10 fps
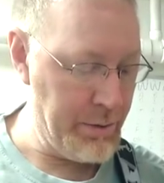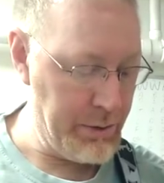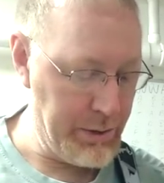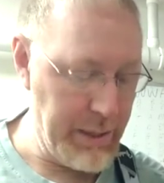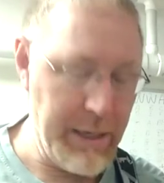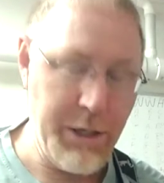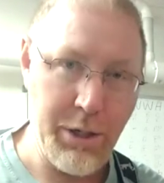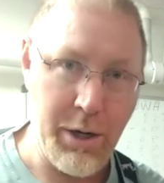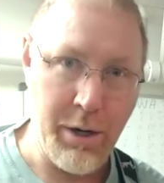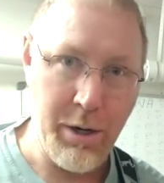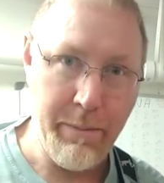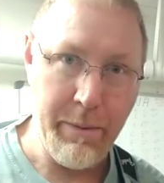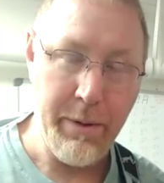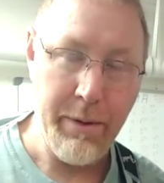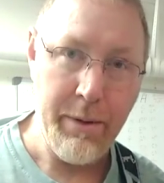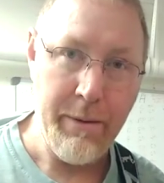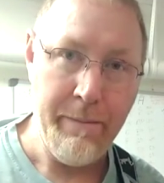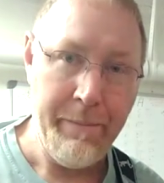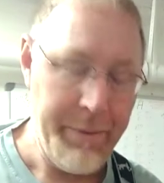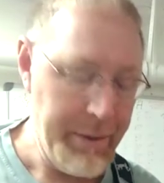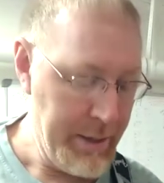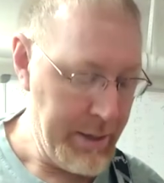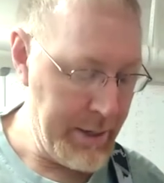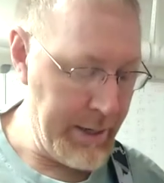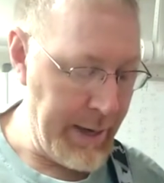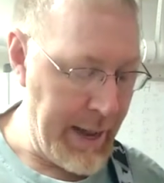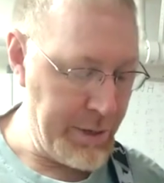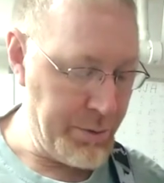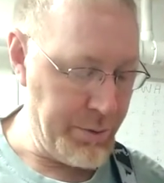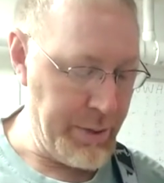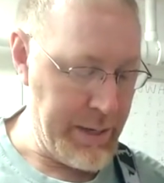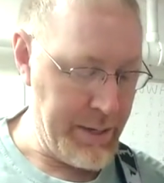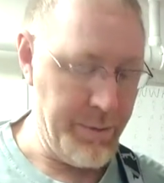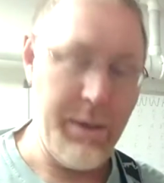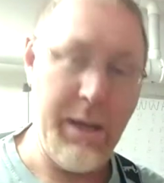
C sharp, and a natural note